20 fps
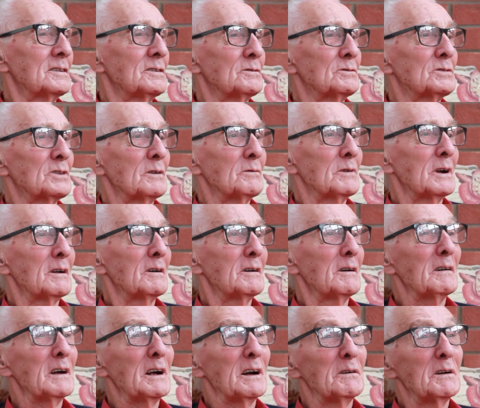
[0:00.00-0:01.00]
you said,
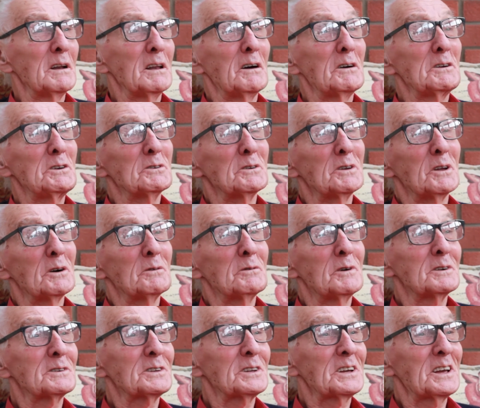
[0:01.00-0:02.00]
well, I don't know
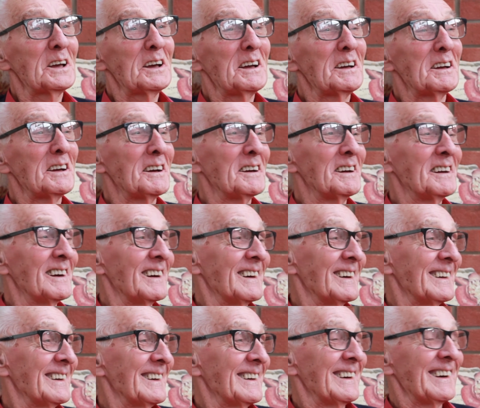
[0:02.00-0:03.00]
what to get.
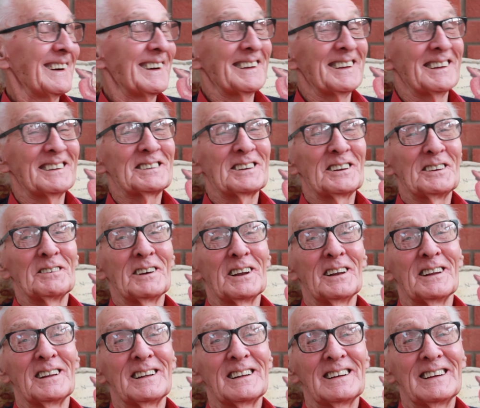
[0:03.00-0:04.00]
And I said,
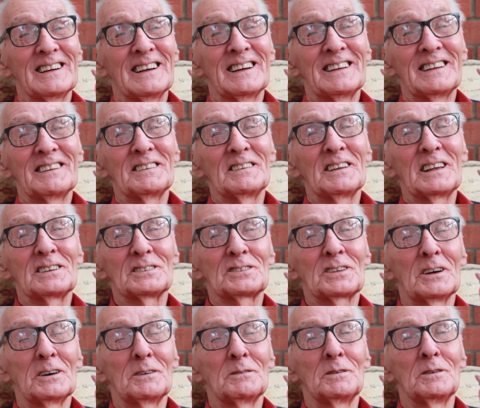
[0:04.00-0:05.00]
well, next
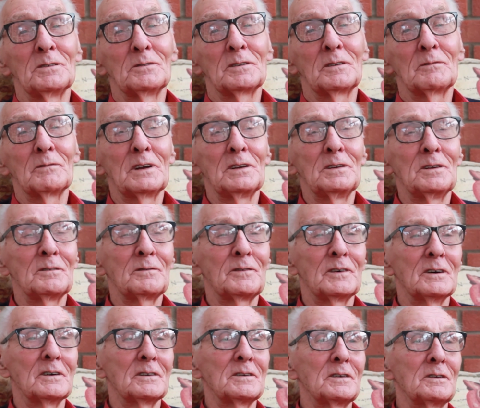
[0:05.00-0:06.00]
time when you
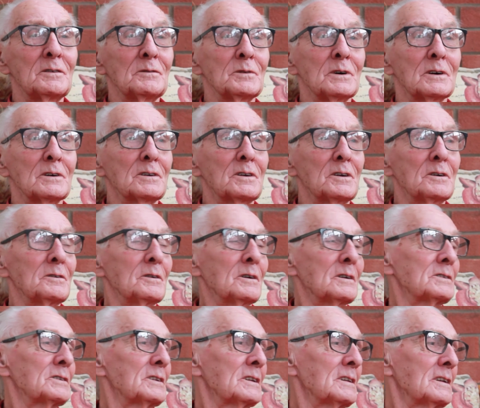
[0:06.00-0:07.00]
find you want to go,
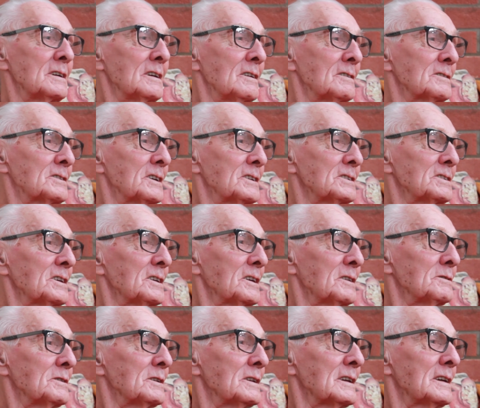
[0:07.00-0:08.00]
I said, I'll take you
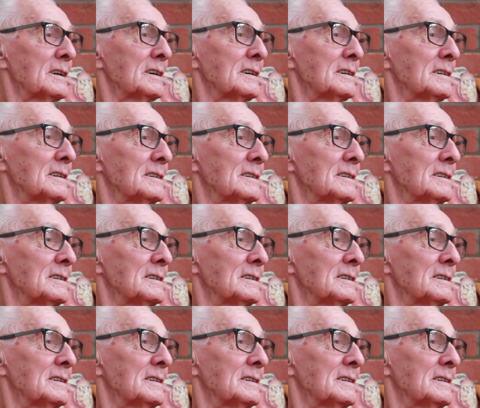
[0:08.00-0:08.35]
out there.